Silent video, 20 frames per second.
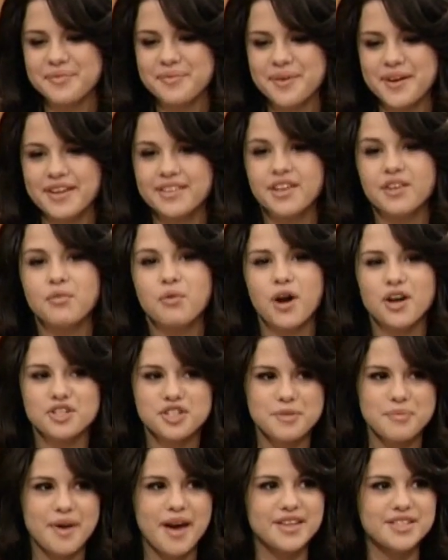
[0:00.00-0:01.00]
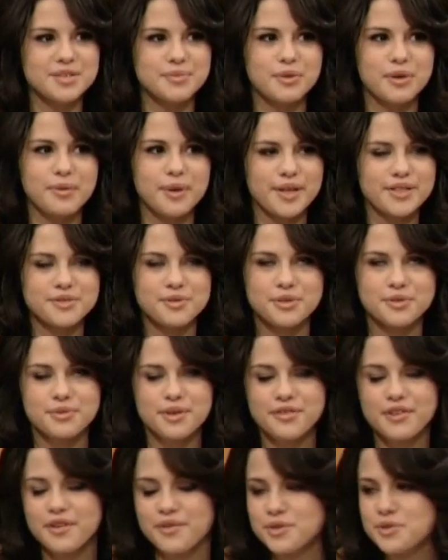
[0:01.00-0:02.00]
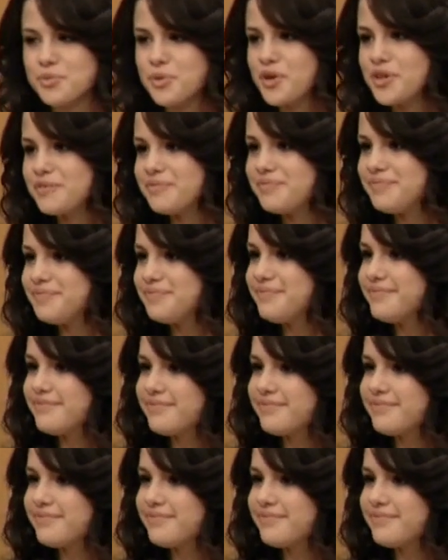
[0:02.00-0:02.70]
Yeah. But I love watching basketball. Basketball is my favorite sport.